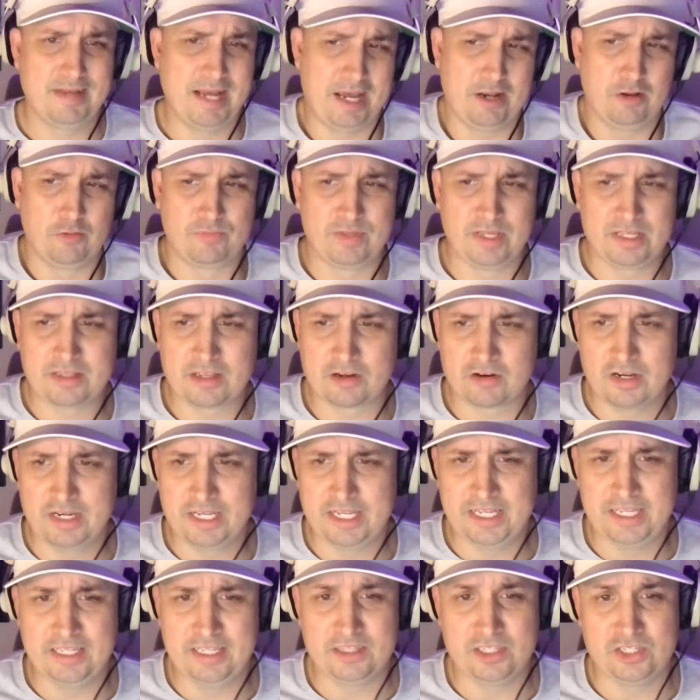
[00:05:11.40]
I don't think they're going to
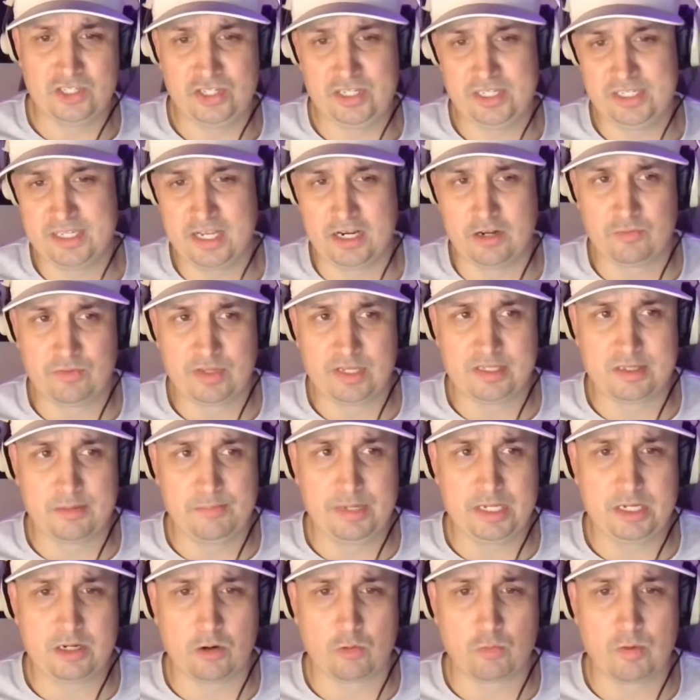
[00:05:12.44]
eat the cheese. I don't think
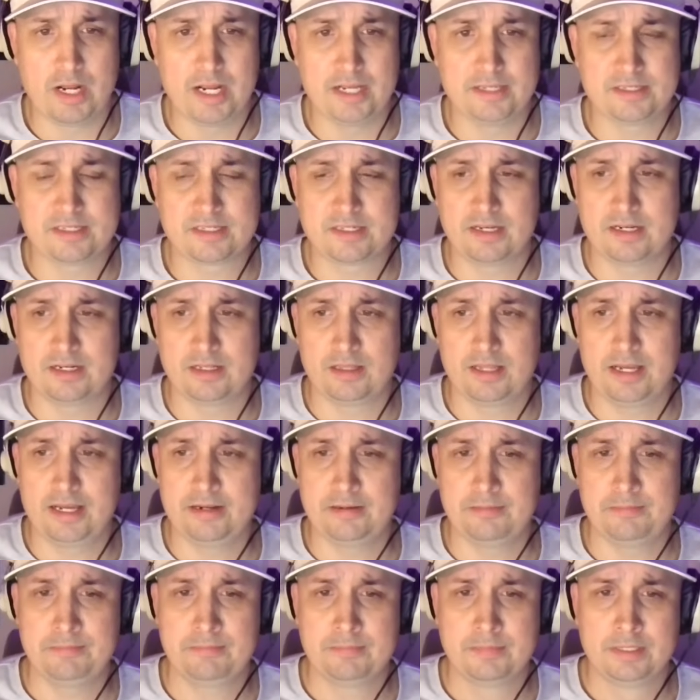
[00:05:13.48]
D'Amico Ryans is going to let
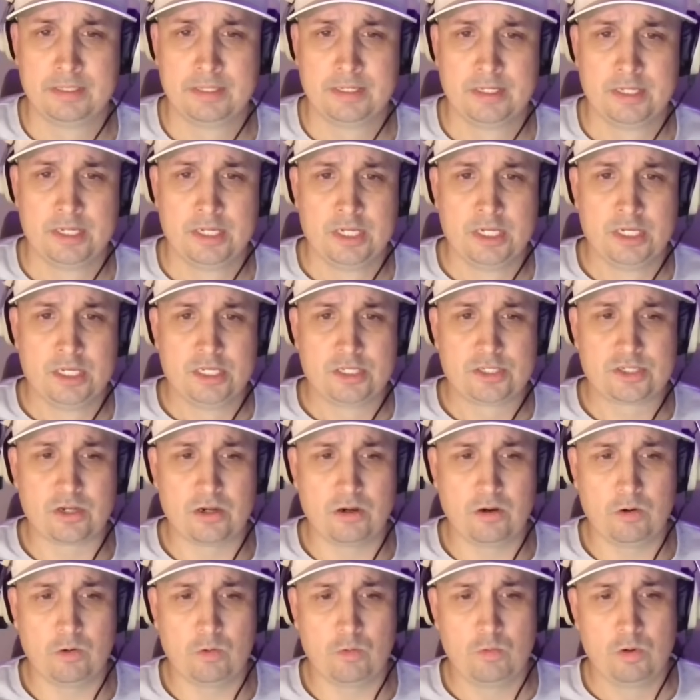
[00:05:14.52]
them.
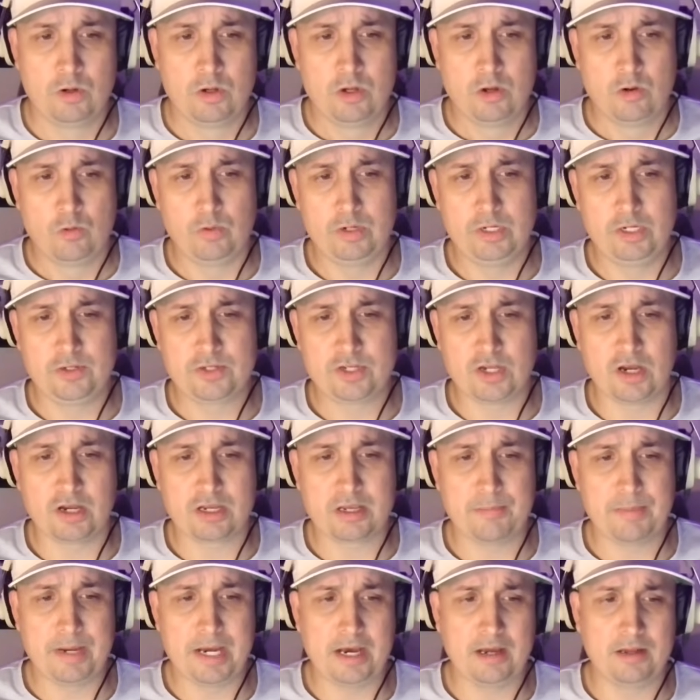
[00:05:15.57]
So when you
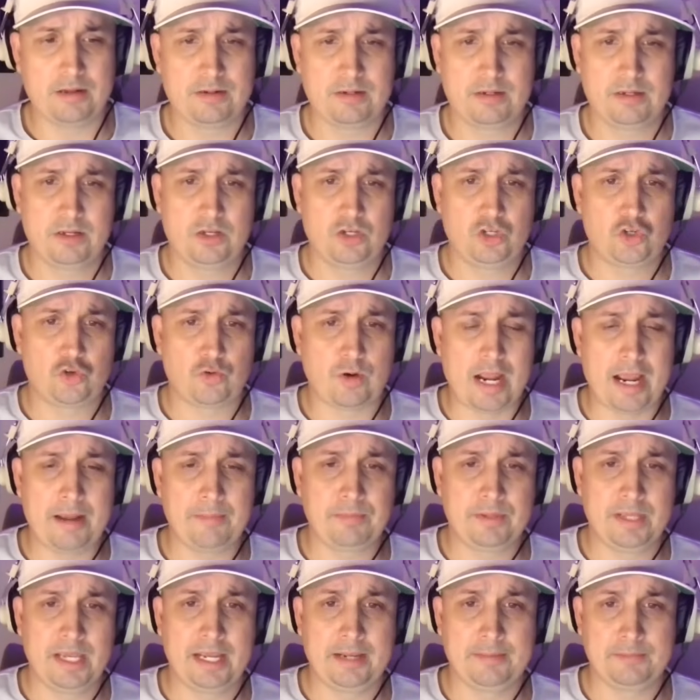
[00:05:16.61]
talk about
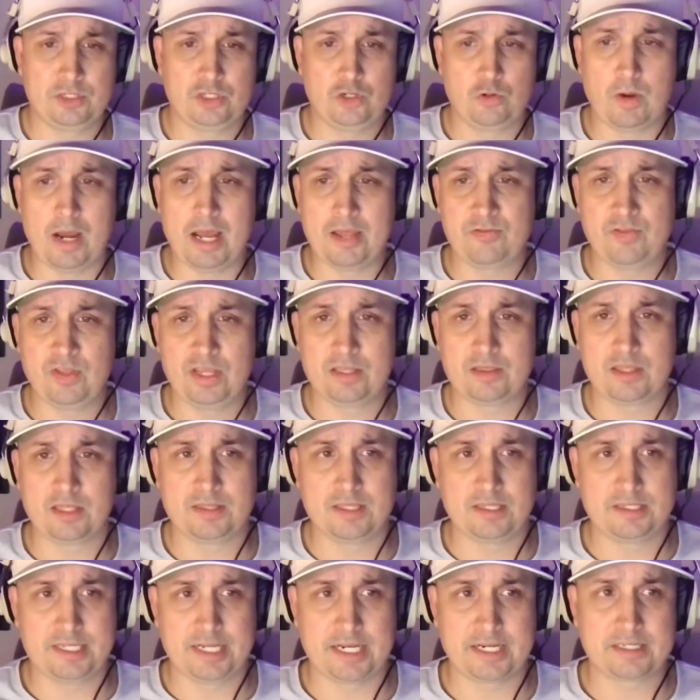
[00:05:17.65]
trap games, do I think that
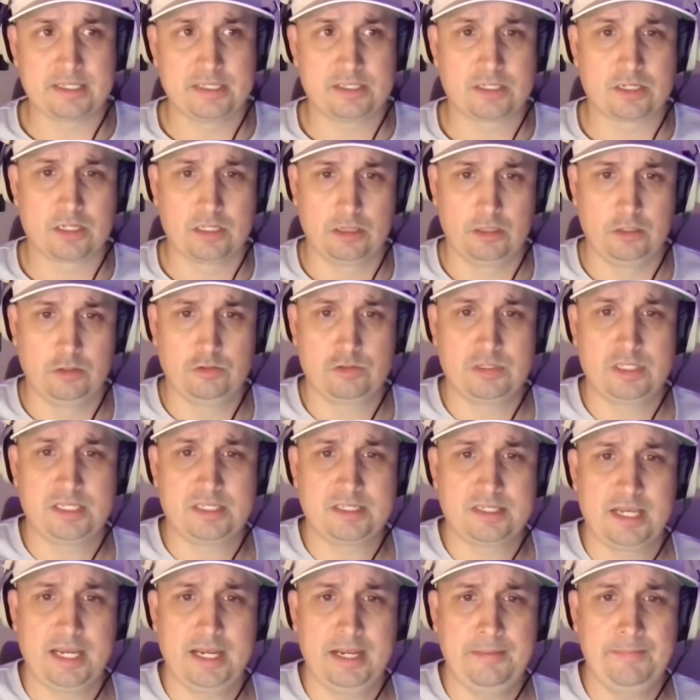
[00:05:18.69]
the Texans could lose
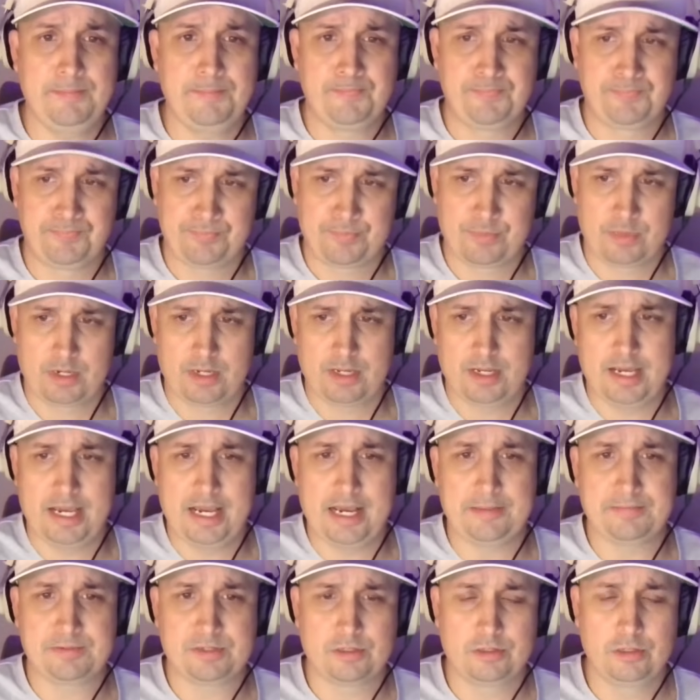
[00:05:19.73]
this game?
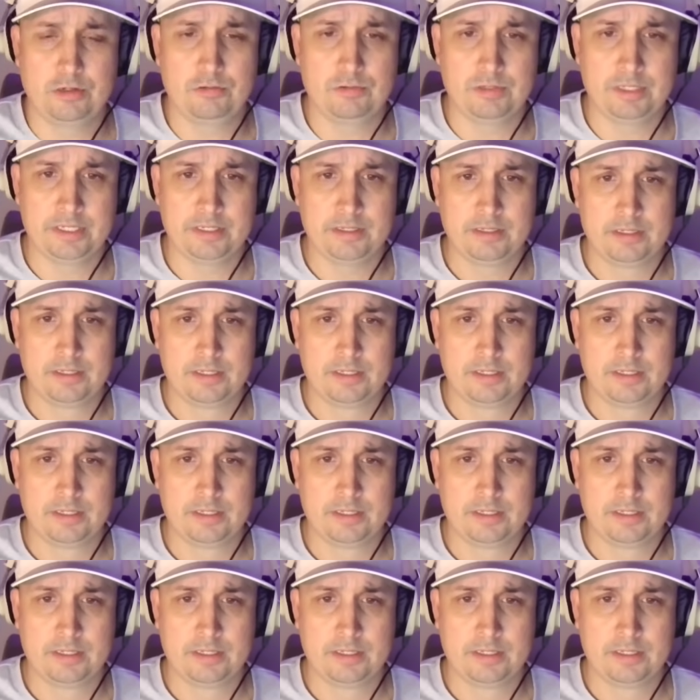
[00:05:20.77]
Absolutely.